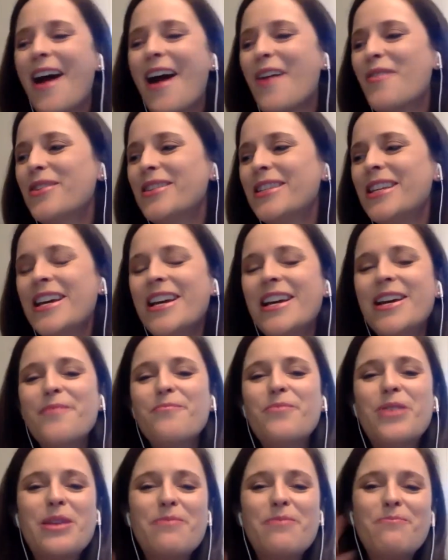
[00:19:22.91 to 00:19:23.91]
I was
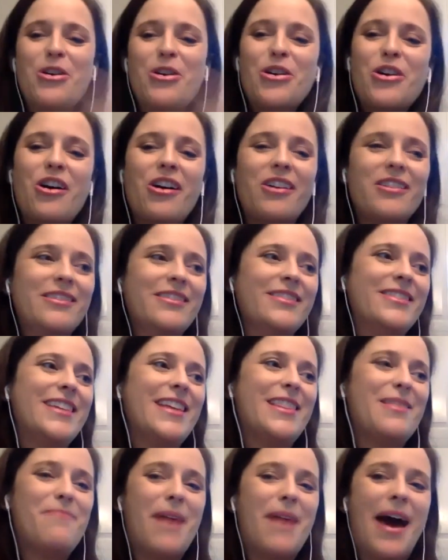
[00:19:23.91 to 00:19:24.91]
putting milk cartons
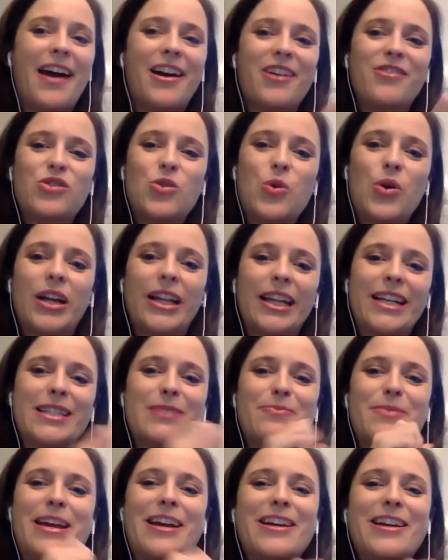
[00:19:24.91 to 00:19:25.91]
in the back of
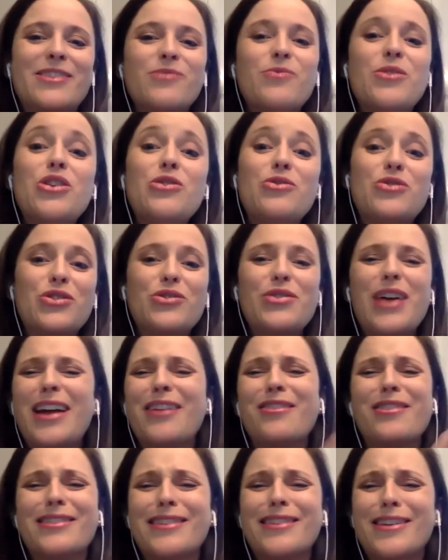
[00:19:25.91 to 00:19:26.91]
toilets, because when you do, I
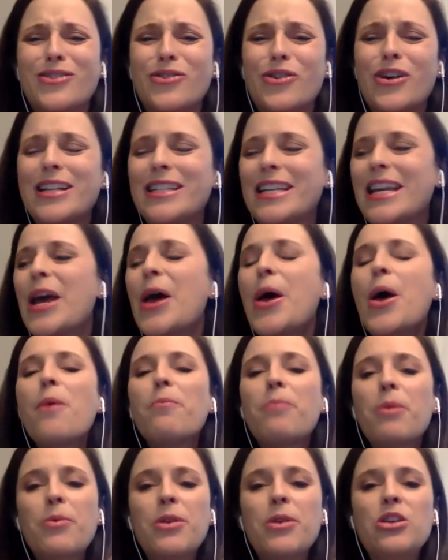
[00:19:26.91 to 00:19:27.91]
know that sounds crazy,
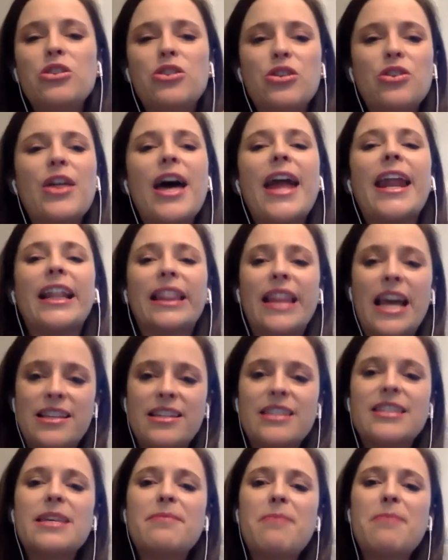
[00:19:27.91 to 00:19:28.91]
but when you do that, it
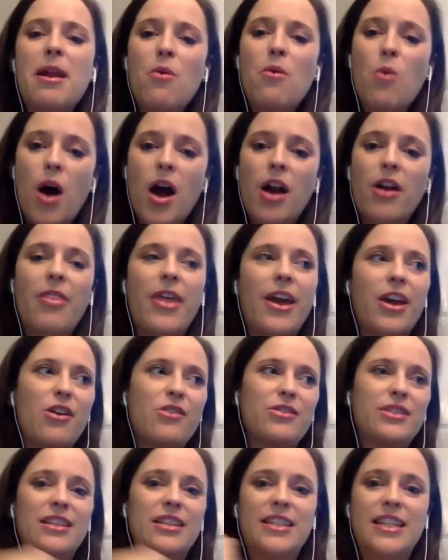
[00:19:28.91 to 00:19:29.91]
lessens the amount of water that
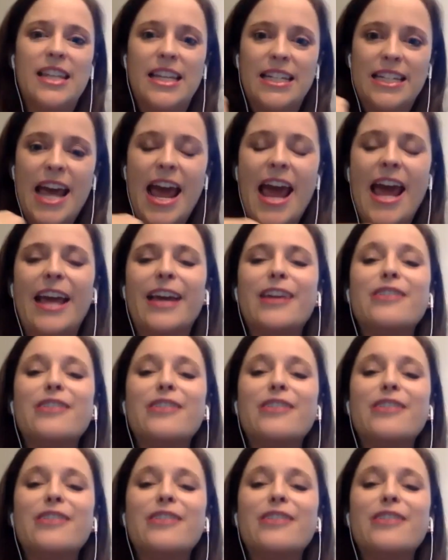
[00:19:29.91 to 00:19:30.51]
goes into the tank.